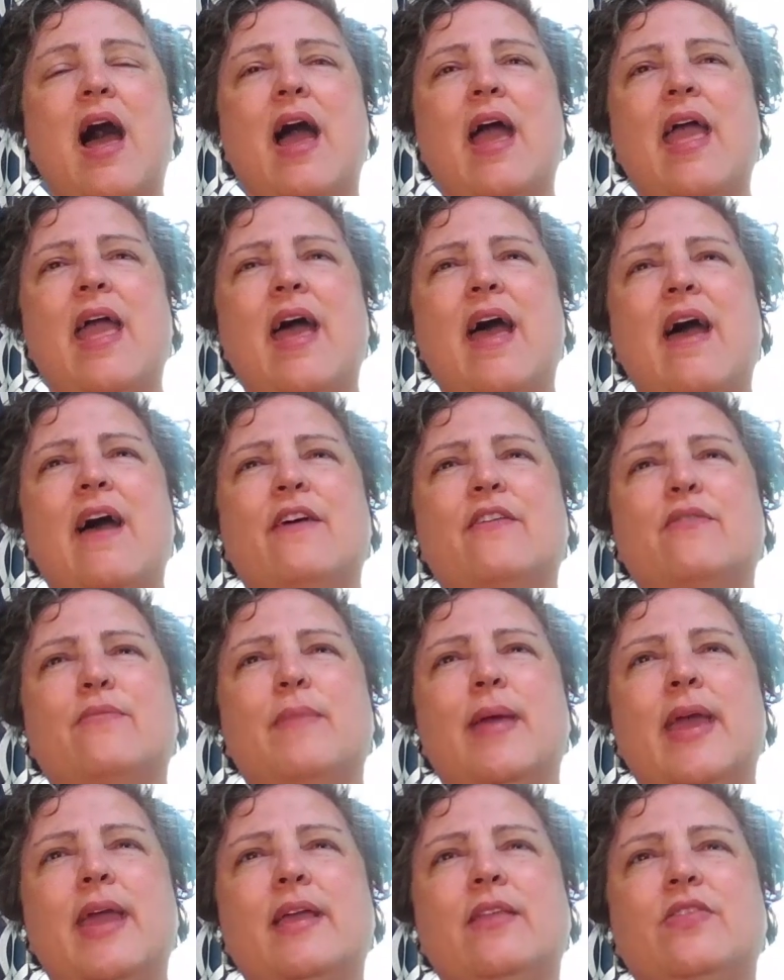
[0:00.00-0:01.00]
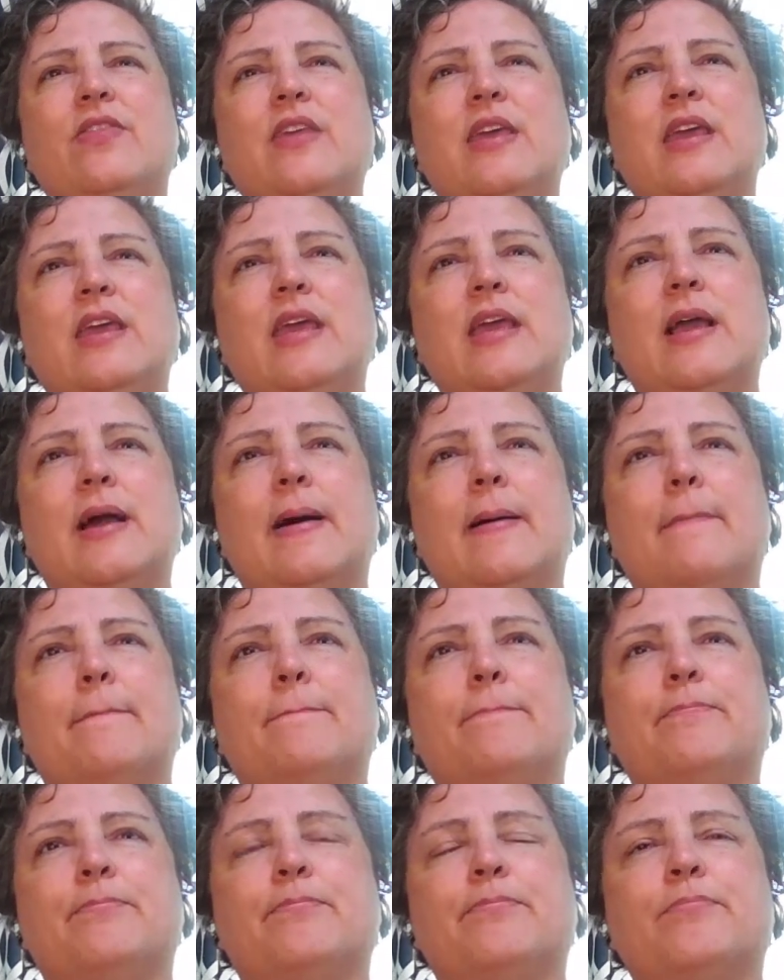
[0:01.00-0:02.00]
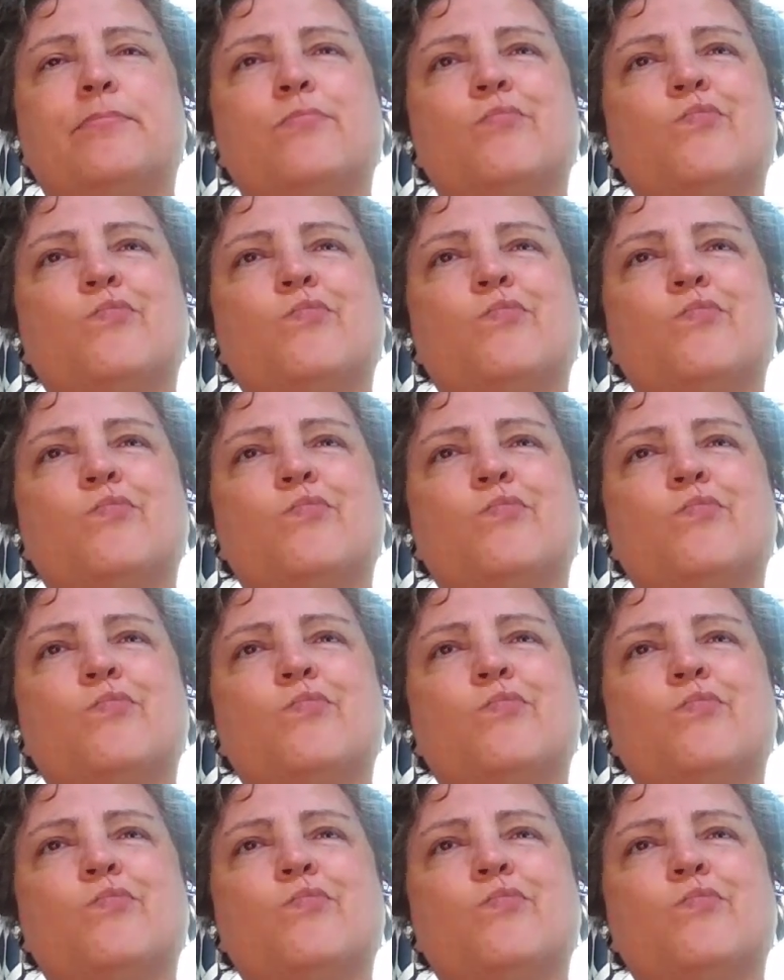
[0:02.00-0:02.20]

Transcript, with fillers: I have made the um,